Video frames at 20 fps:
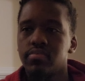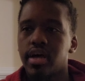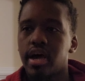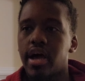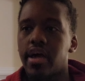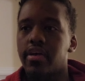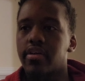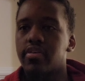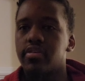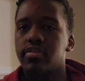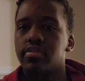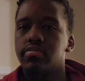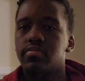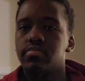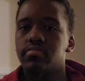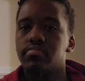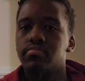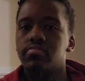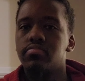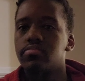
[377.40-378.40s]
I
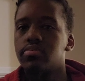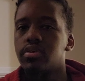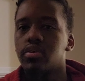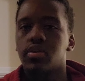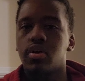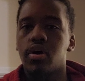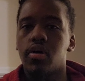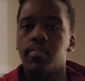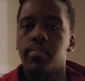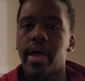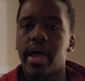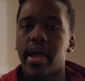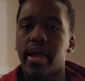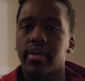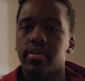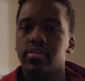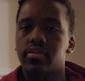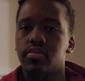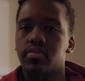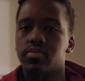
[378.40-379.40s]
couldn't go
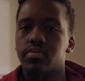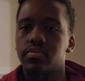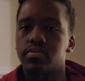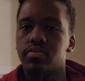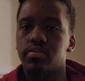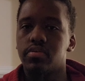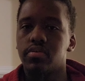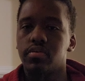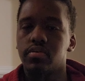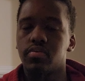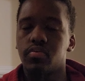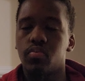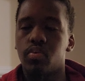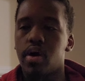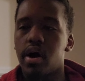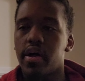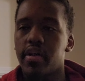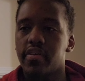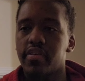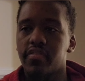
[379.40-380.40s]
back to
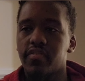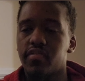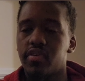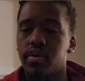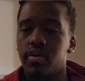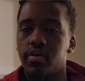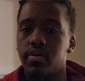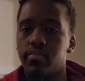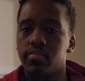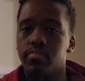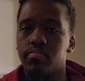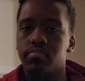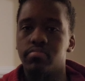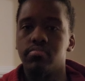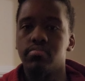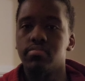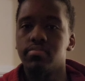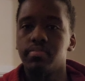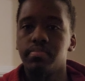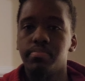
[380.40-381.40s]
watch from
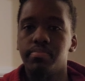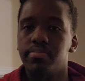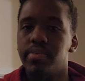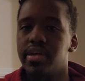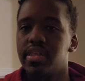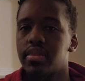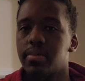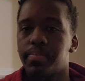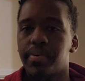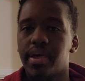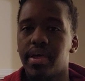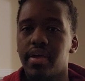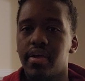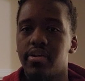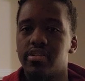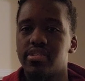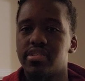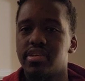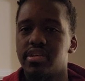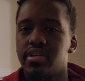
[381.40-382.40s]
meet the
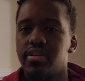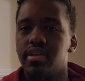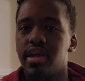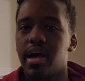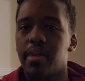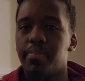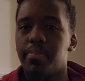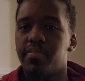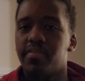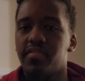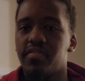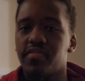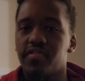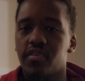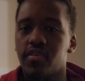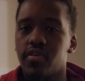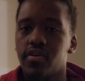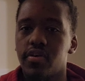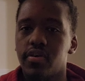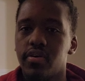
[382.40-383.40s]
parents, and I
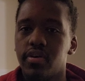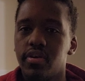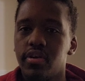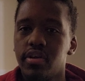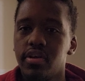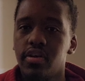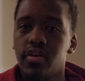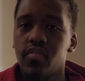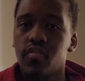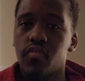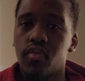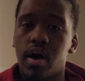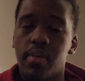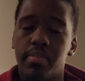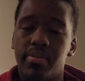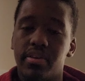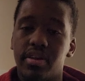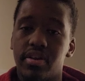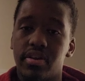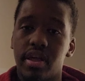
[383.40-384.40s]
prefer
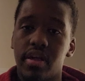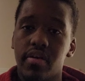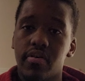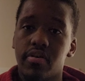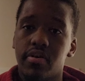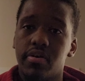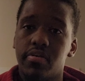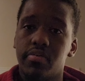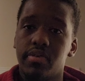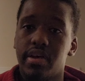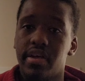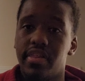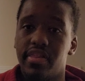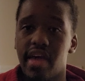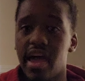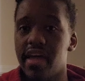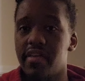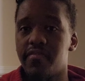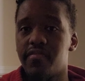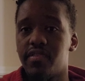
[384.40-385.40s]
Robert De Niro in
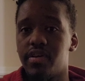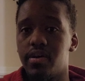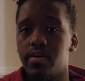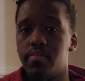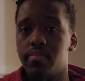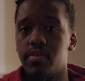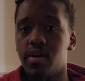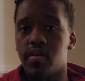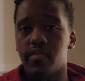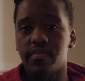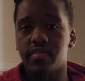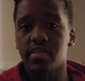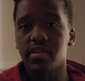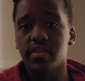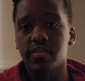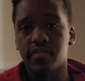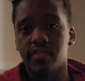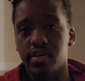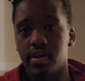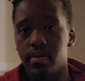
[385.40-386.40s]
that film over
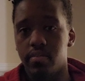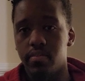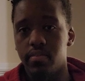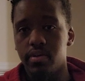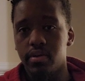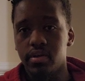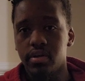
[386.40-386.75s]
this film.